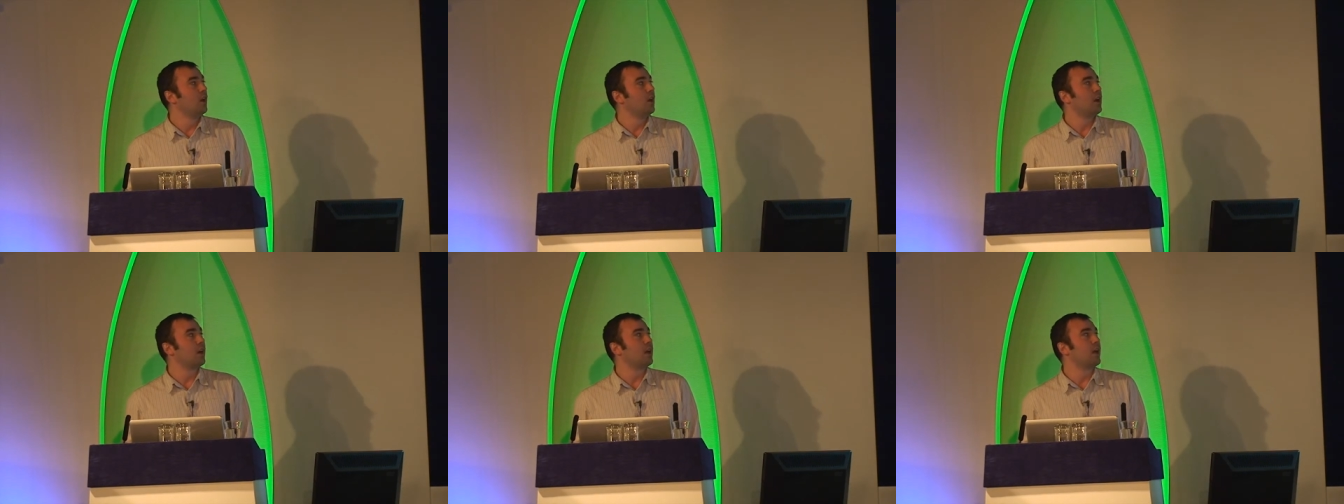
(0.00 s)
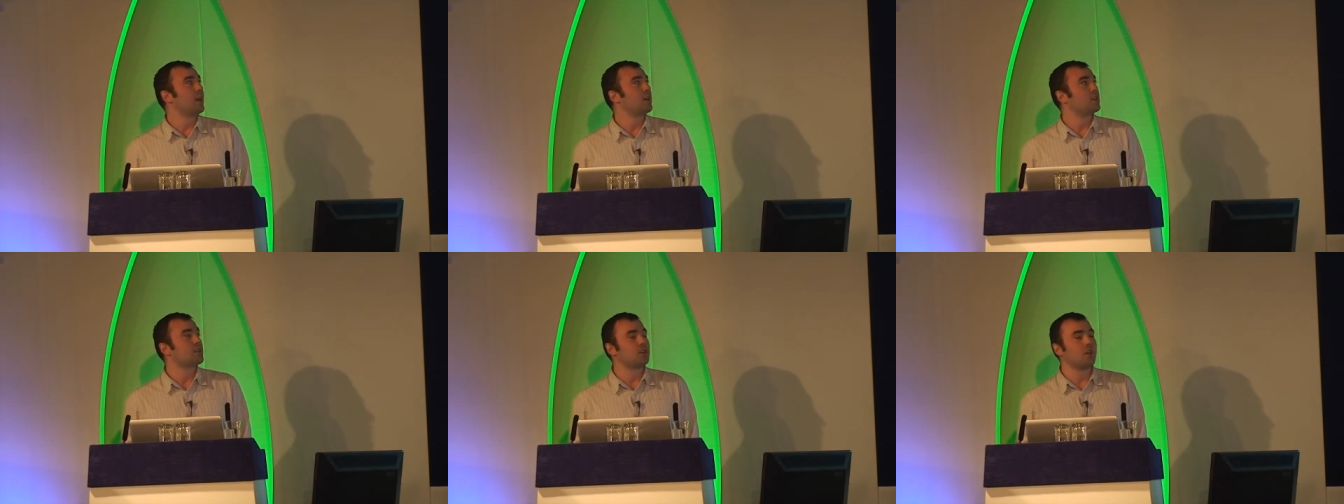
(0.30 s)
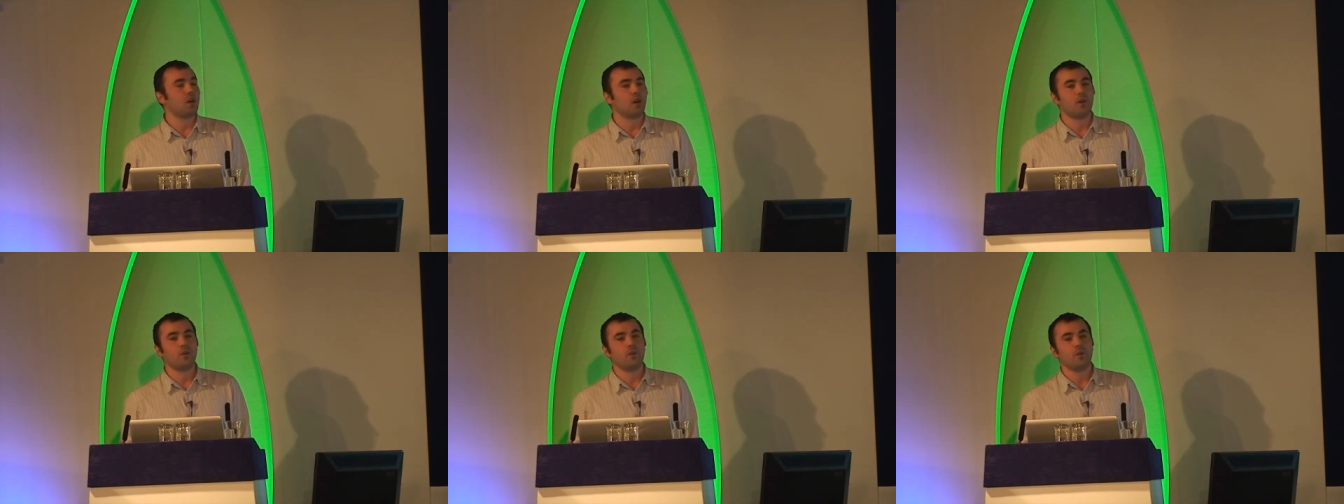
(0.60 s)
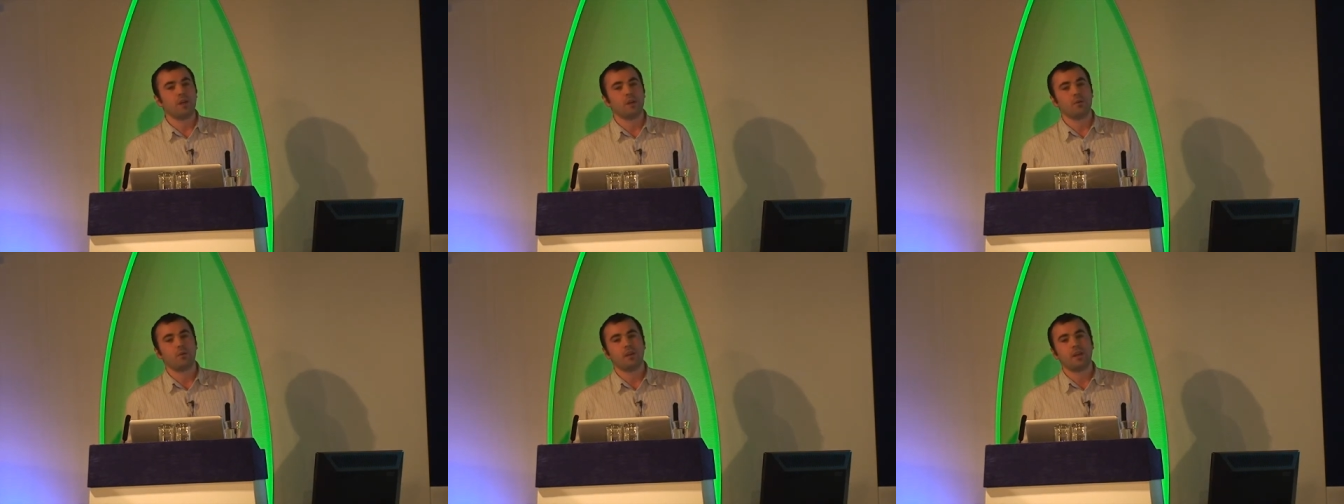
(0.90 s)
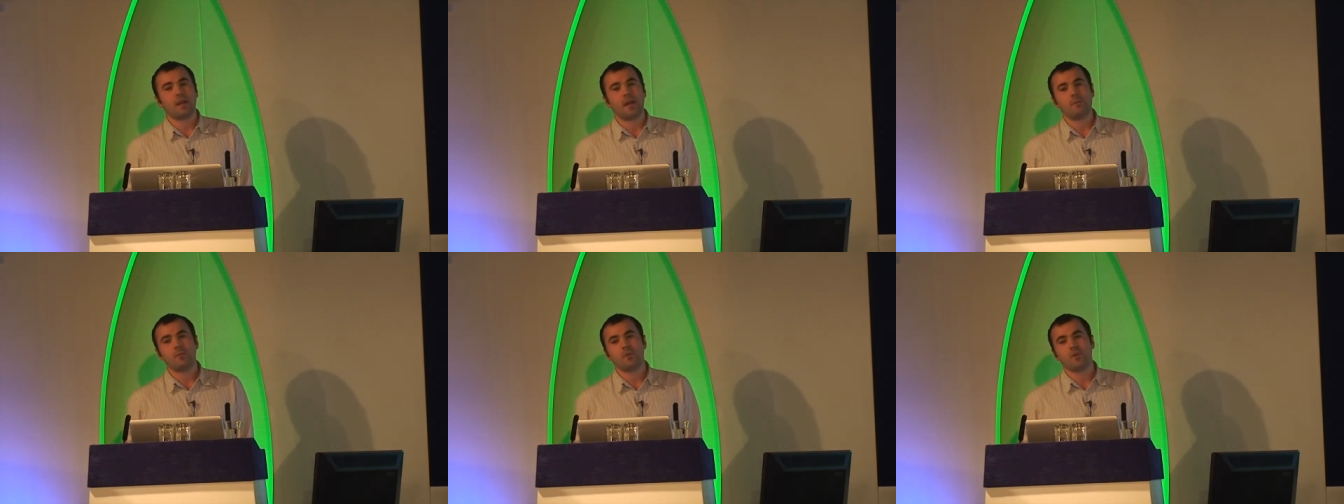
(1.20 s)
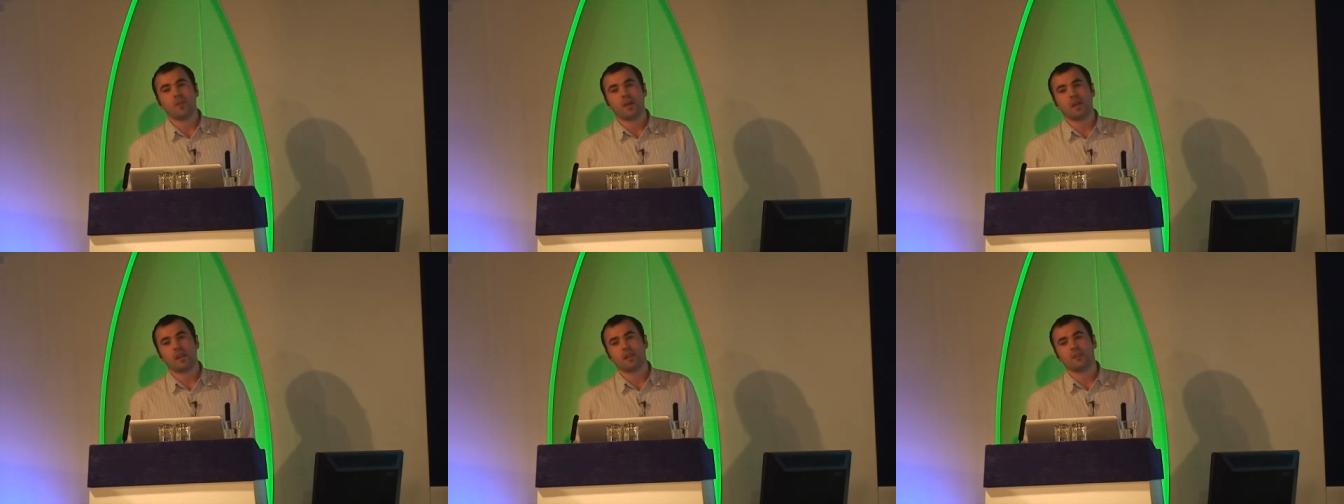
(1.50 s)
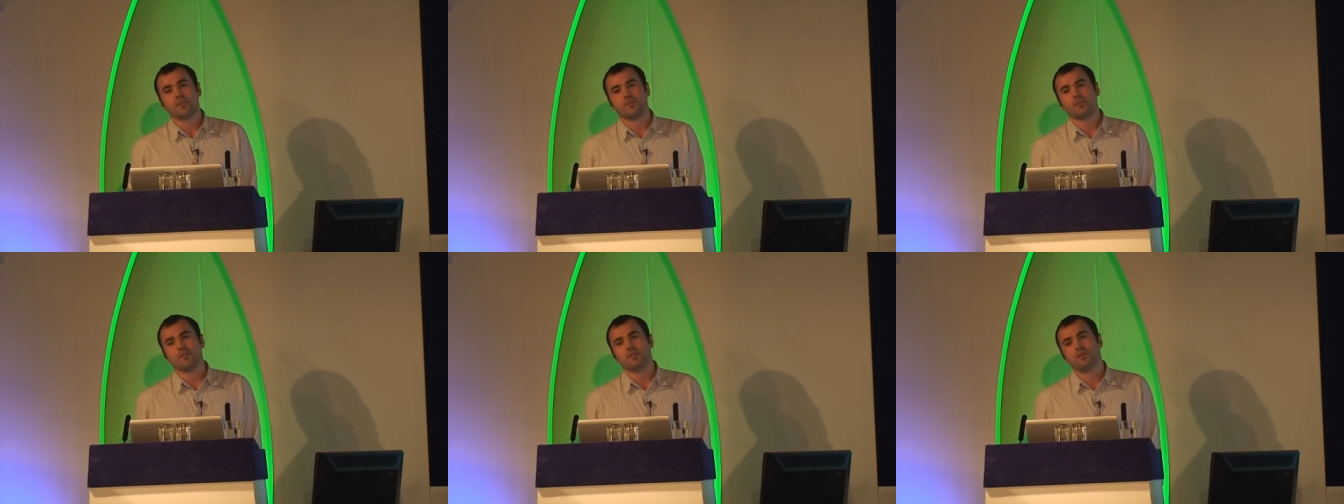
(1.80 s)
Okay, so anyone name who that
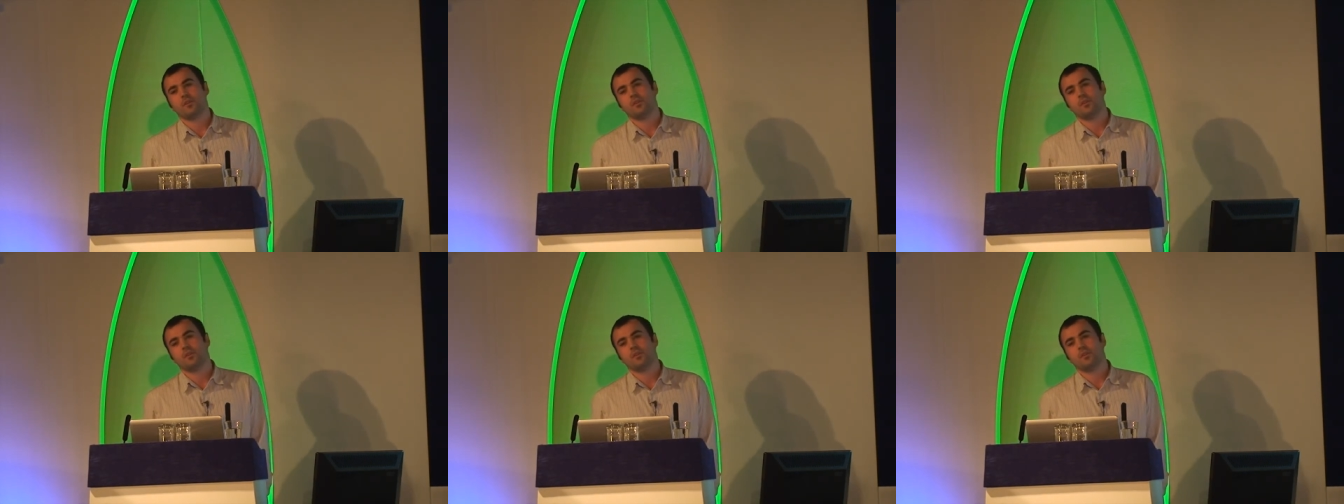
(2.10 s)
is?